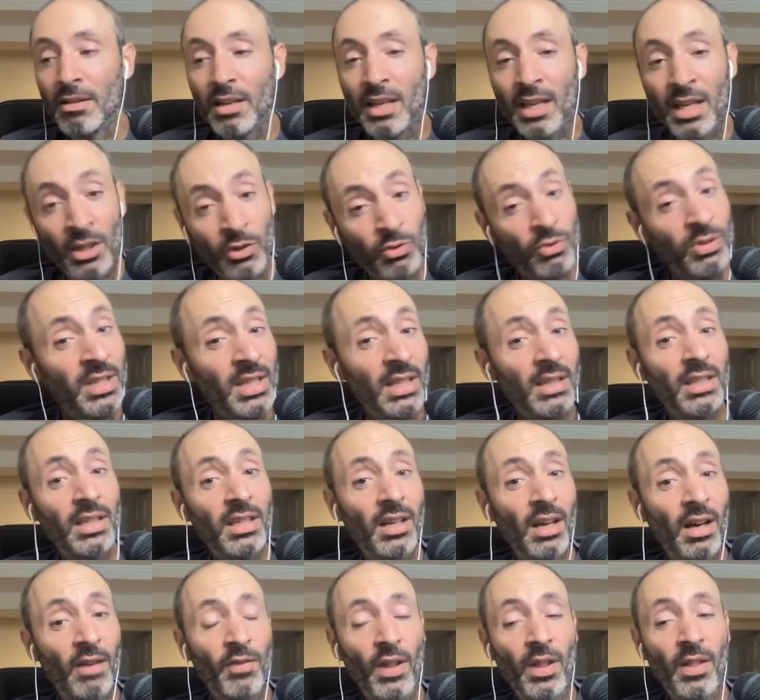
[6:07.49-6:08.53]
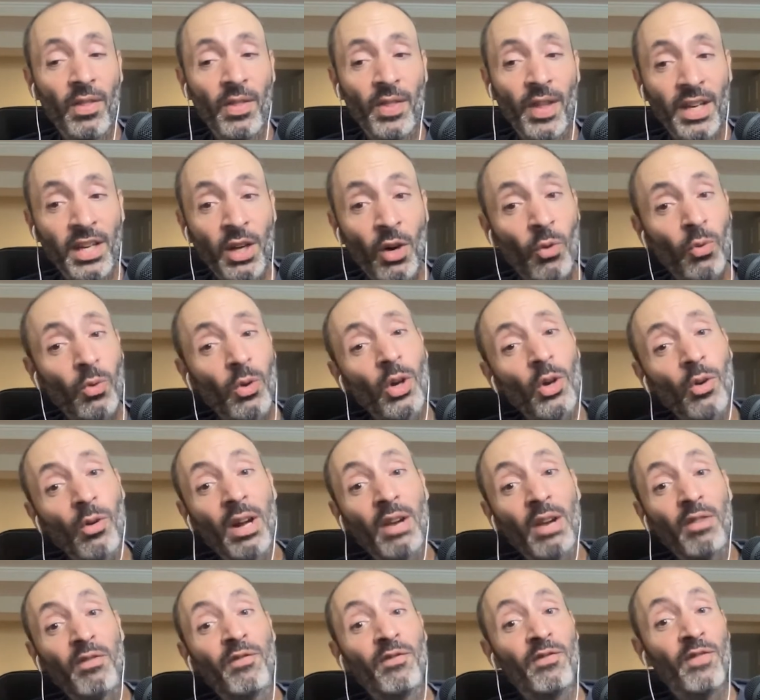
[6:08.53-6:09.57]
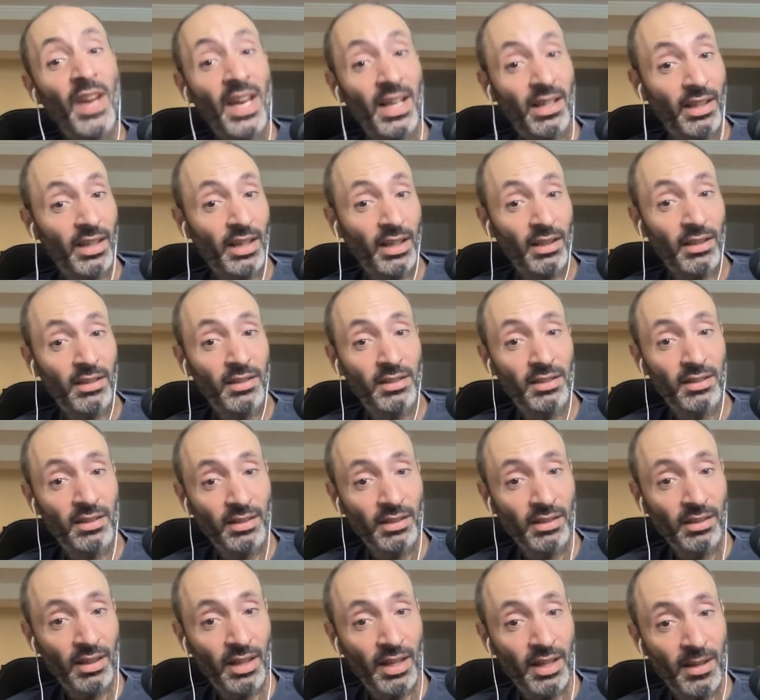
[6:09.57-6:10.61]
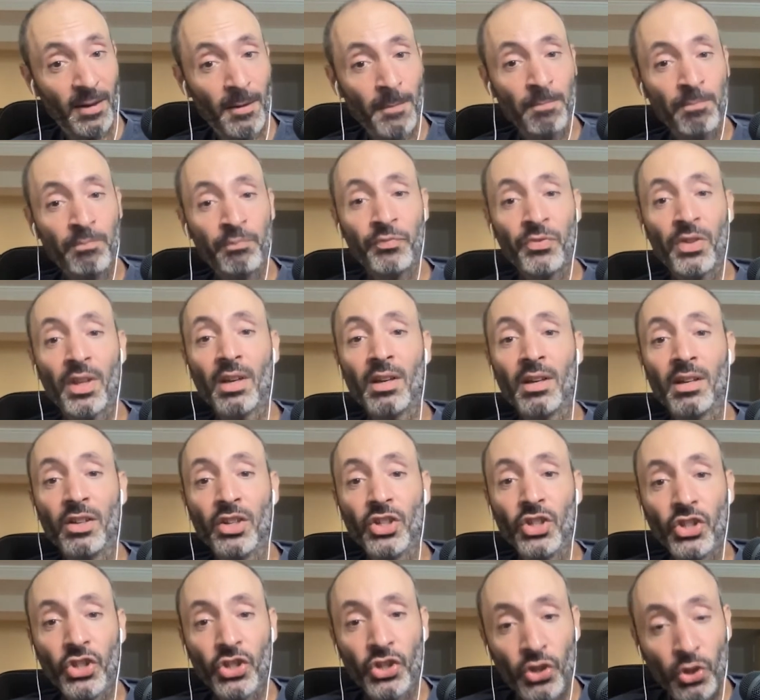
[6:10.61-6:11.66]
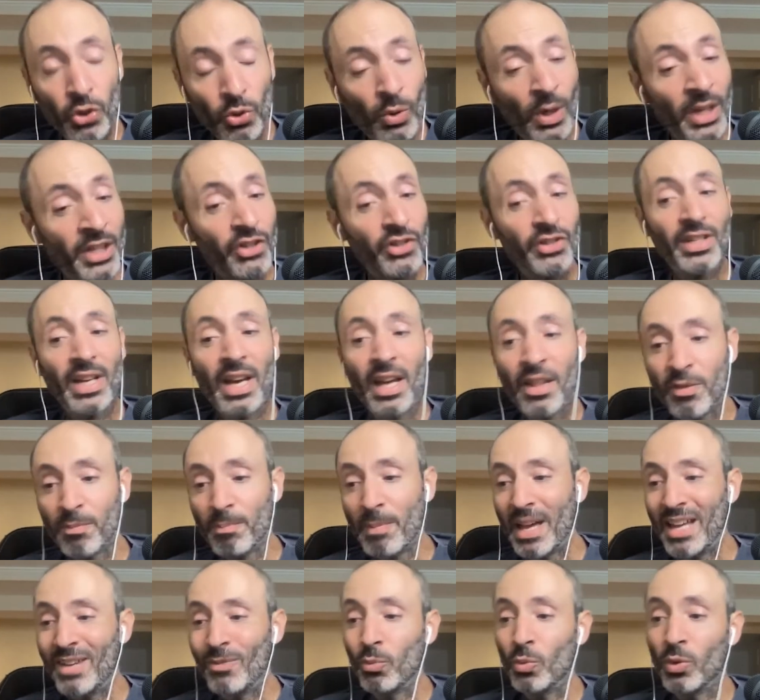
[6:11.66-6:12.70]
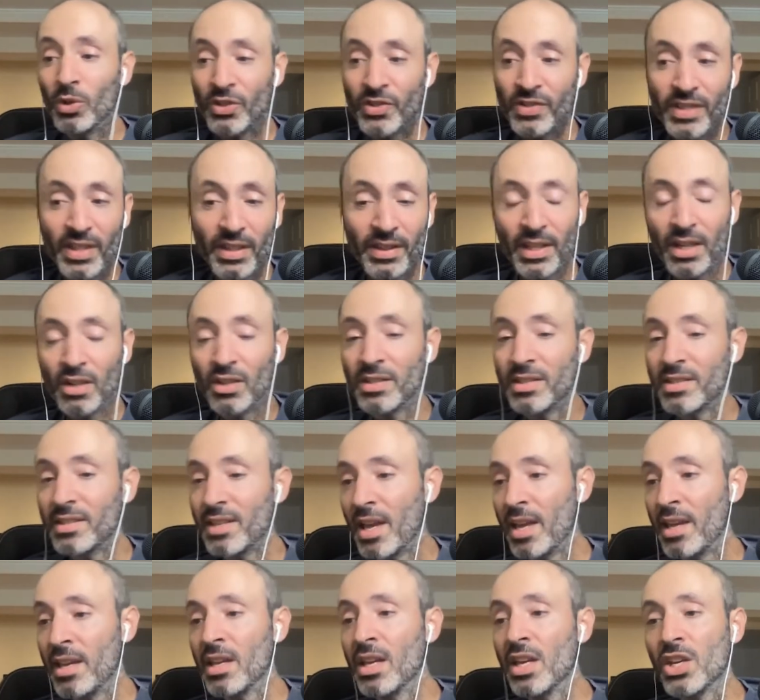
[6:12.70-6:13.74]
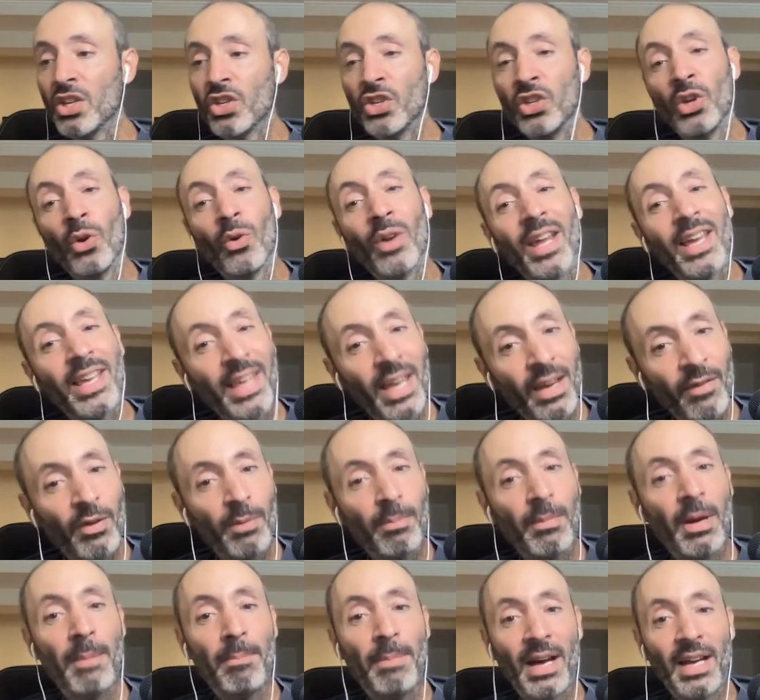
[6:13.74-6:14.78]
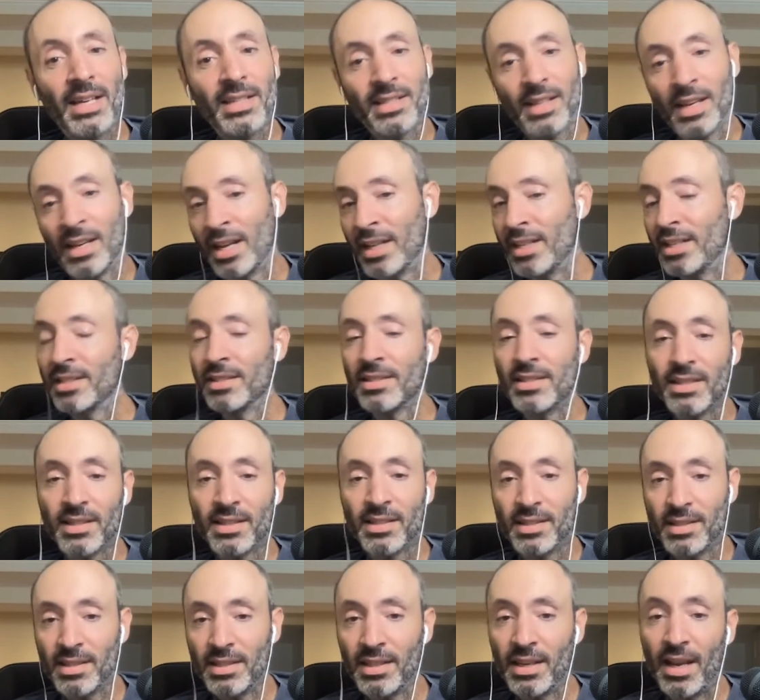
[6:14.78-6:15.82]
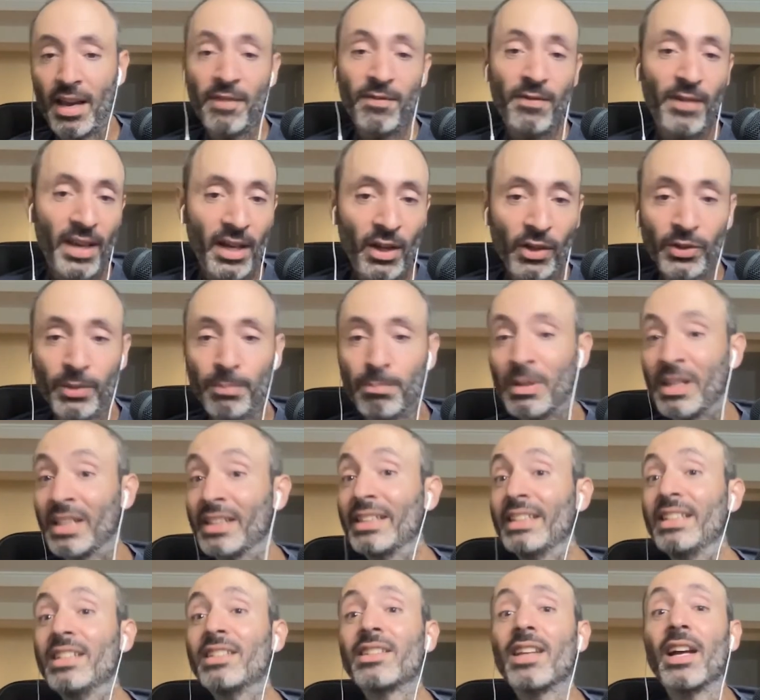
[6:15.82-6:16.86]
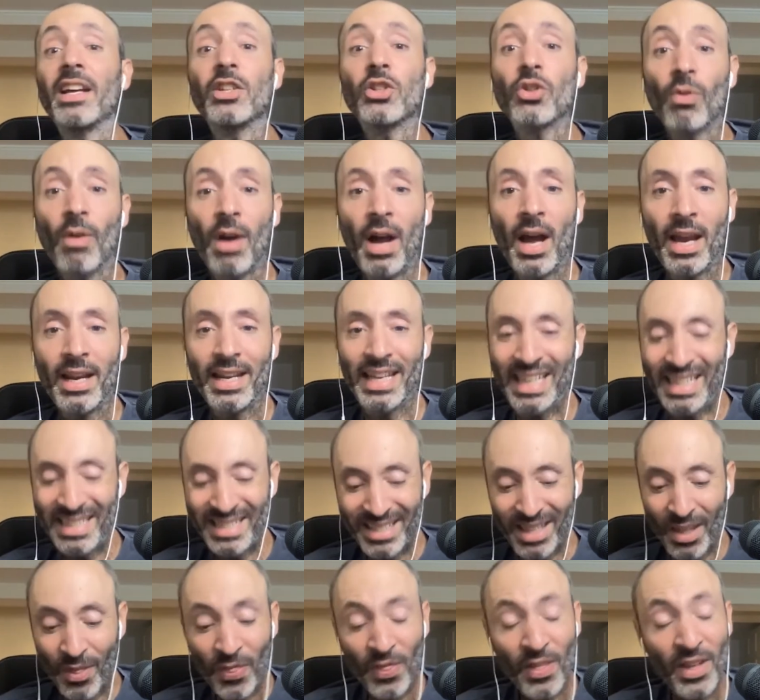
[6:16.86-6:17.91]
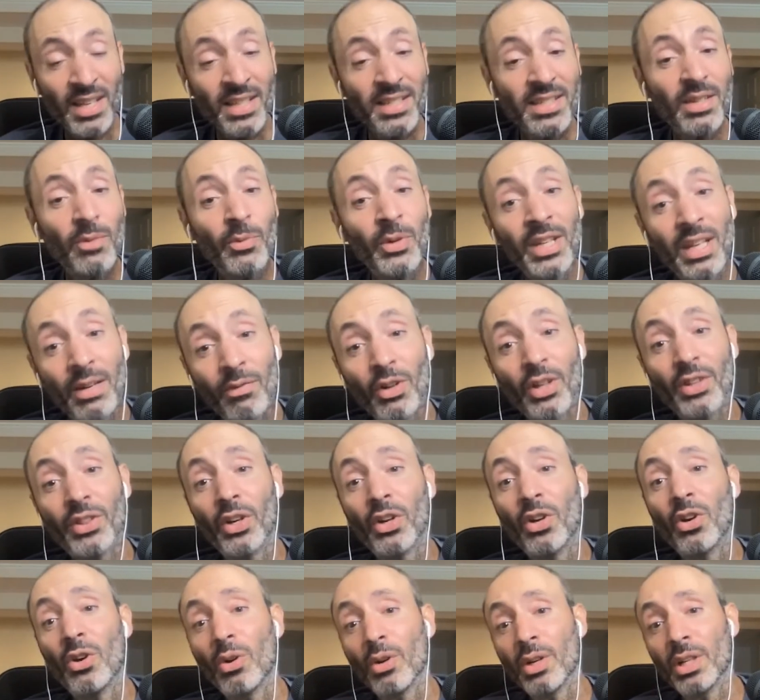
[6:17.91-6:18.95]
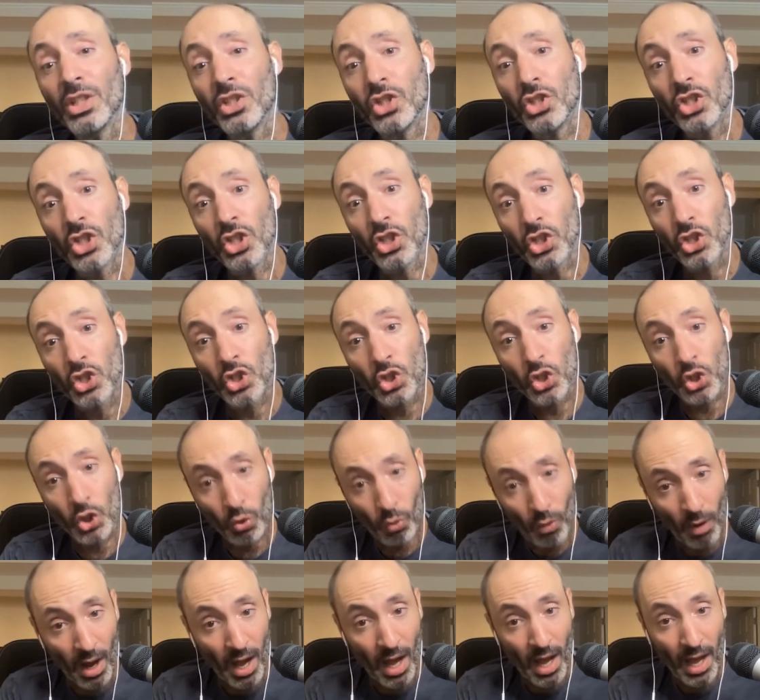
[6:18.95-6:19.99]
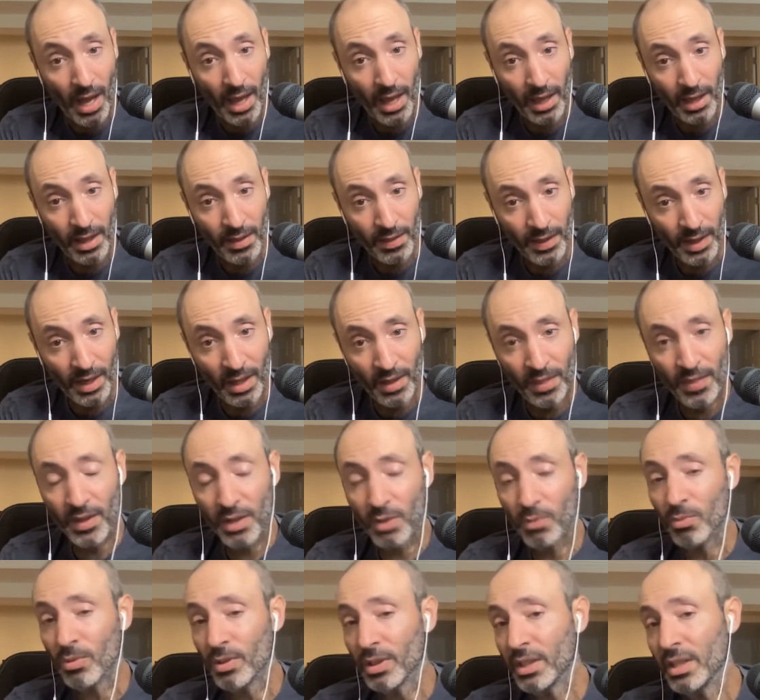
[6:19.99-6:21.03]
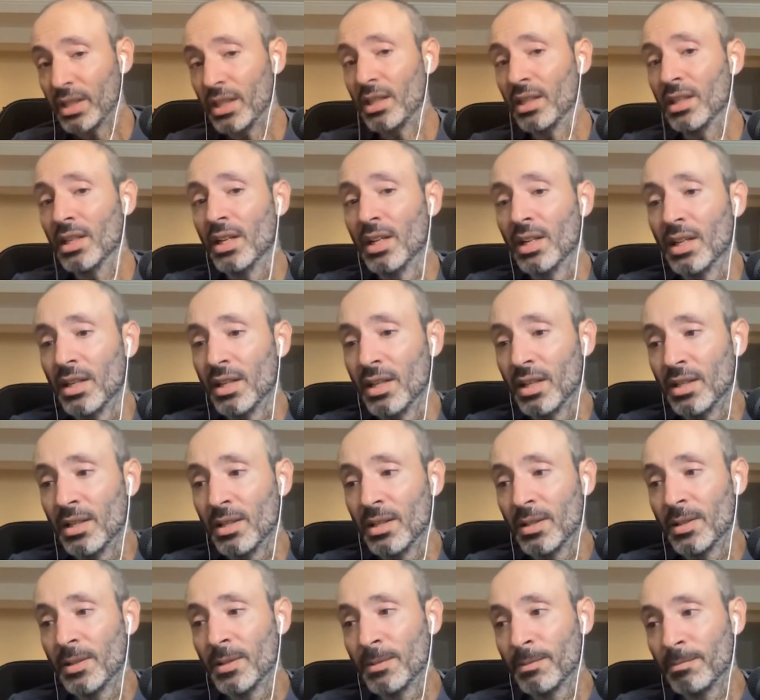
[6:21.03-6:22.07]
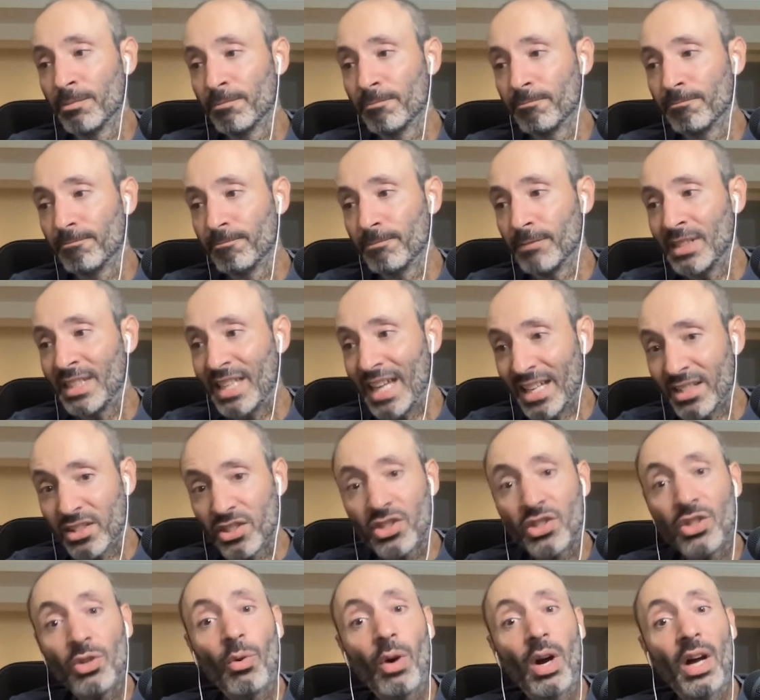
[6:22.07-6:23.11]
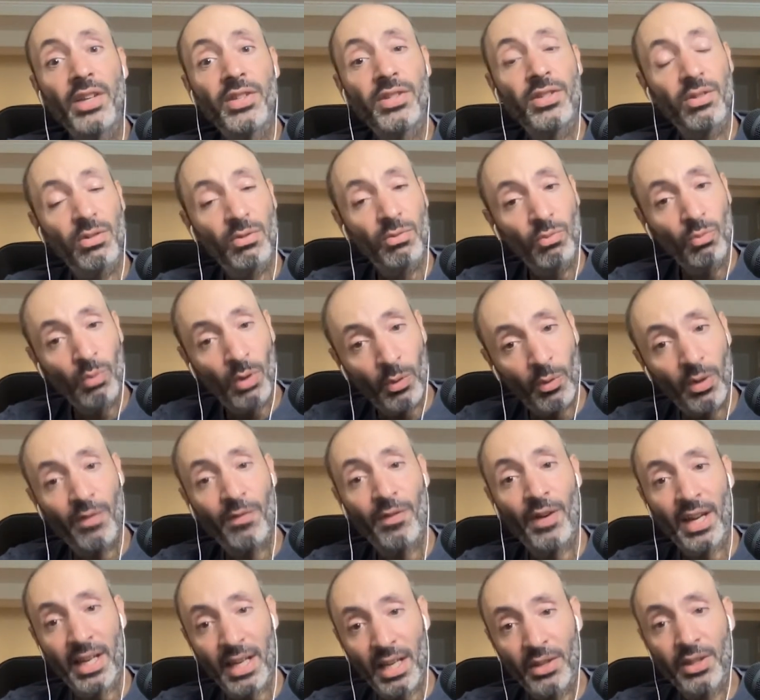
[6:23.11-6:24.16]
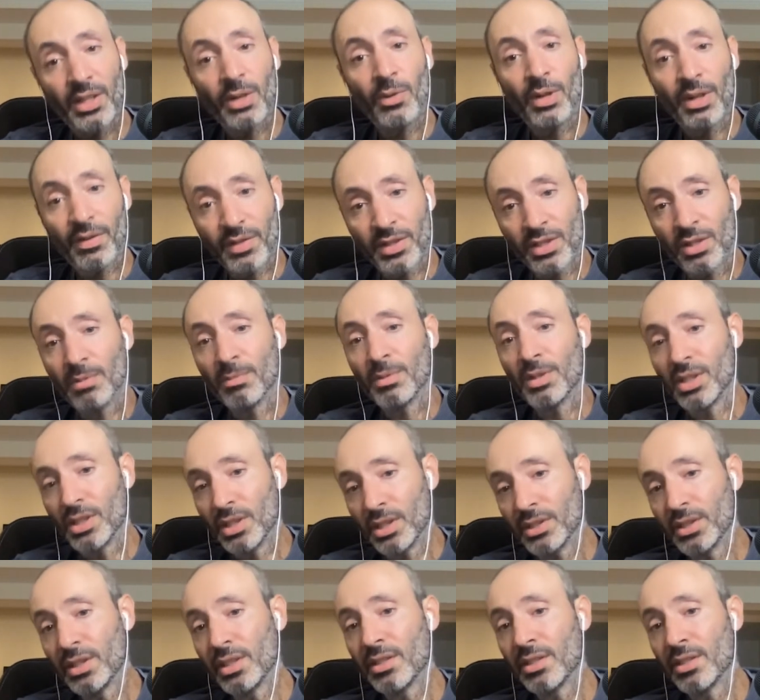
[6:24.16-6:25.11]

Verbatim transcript: Interestingly enough, they don't regret failing. Like, you on your deathbed will sit there and say, you know what, I gave it my best and I didn't succeed. I failed, but at least I tried. It's the things that we never had the courage to try that I think really gets to us when we find out that we have a terminal.